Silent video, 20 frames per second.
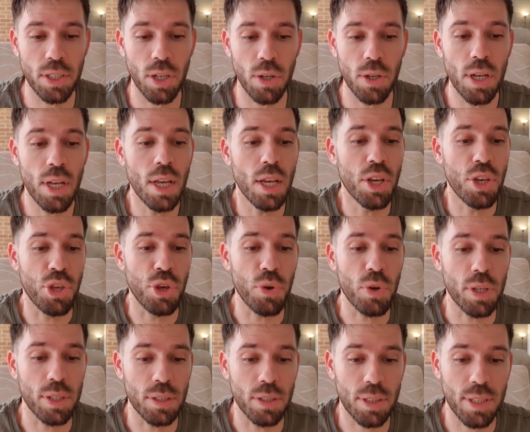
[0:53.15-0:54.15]
So you
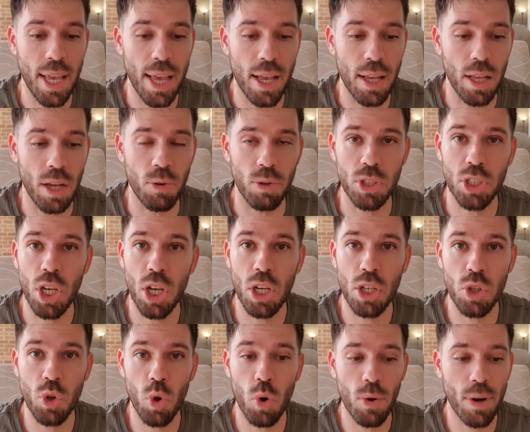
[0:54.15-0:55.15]
can set a
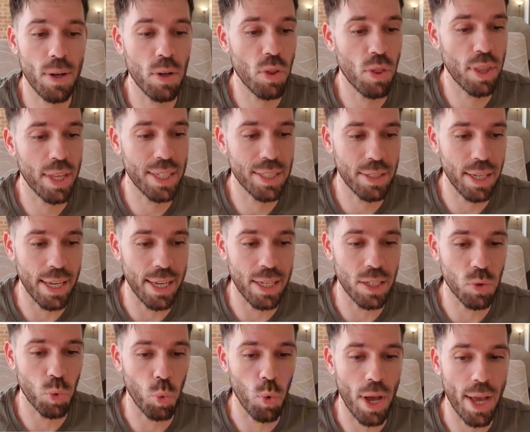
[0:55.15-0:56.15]
return URL. This
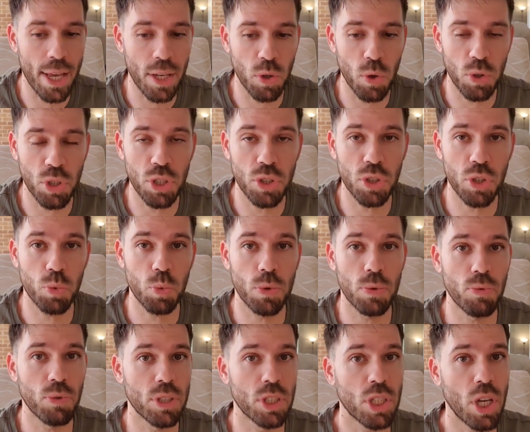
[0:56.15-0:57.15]
is where your users
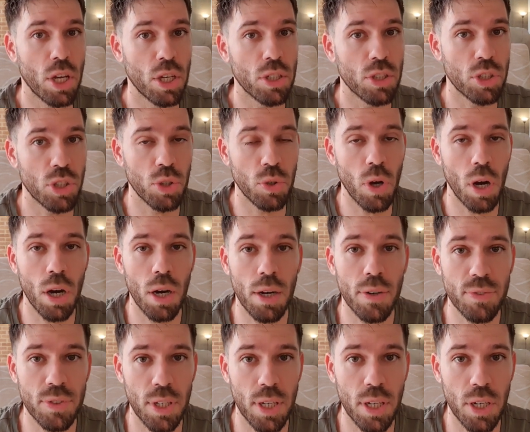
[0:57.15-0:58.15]
will return to
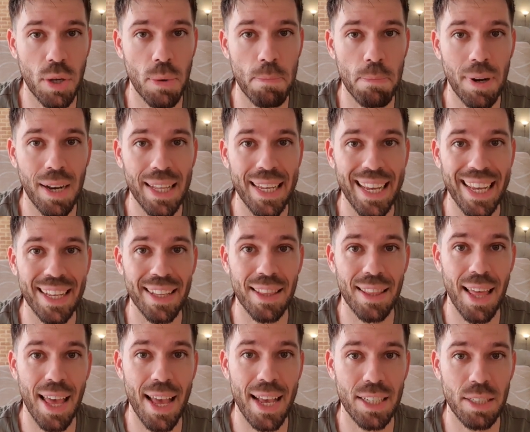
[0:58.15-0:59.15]
after
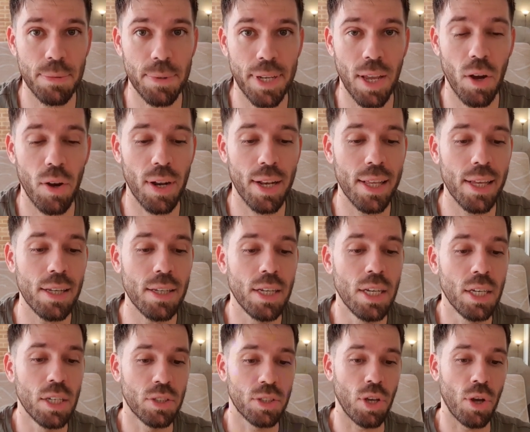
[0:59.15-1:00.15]
completing their estimate calculator.
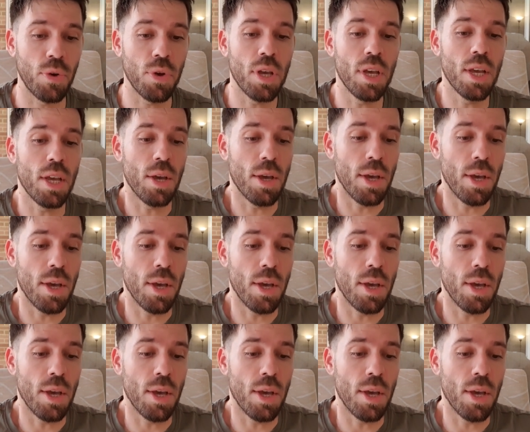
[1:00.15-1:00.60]
So